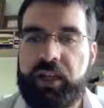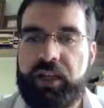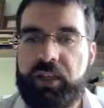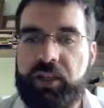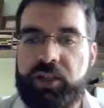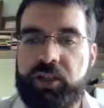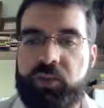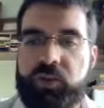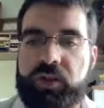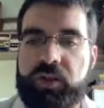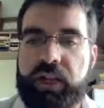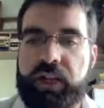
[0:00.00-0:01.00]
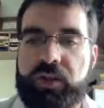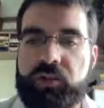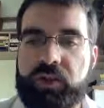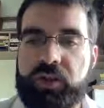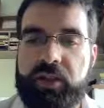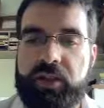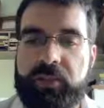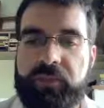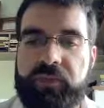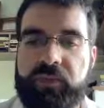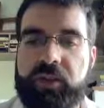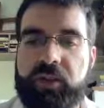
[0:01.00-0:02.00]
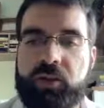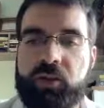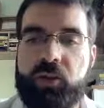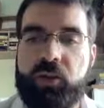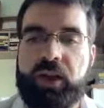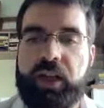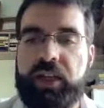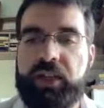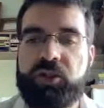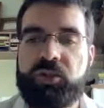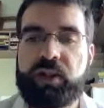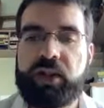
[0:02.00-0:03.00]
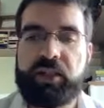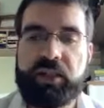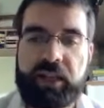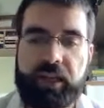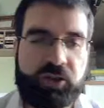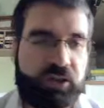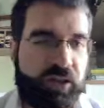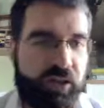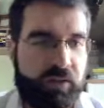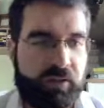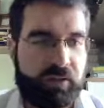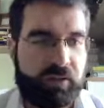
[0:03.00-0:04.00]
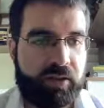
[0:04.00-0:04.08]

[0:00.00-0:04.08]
English with Adrian or Adrian Nantchev.